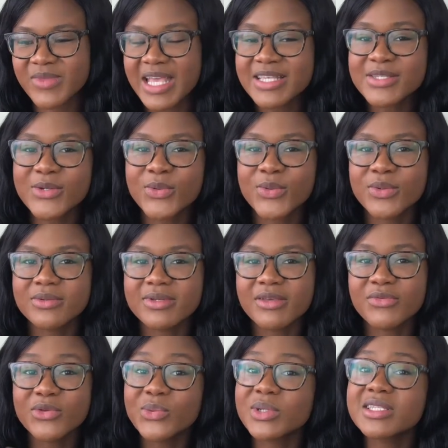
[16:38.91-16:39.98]
So
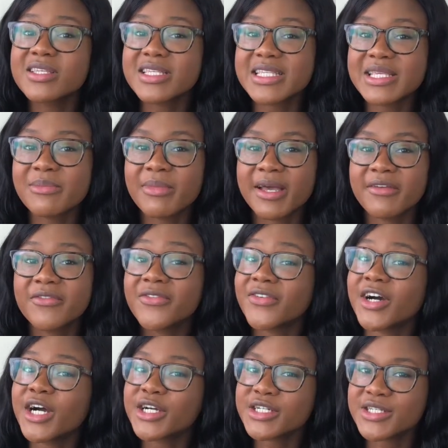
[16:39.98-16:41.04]
if you want to see my
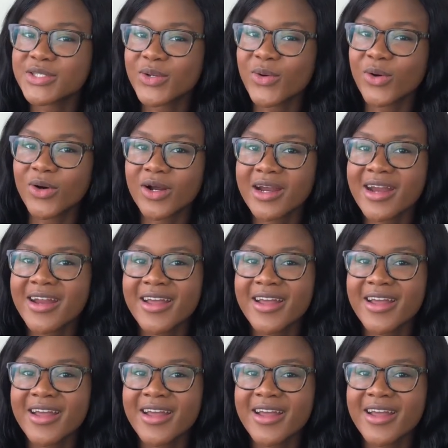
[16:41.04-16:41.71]
FAR score,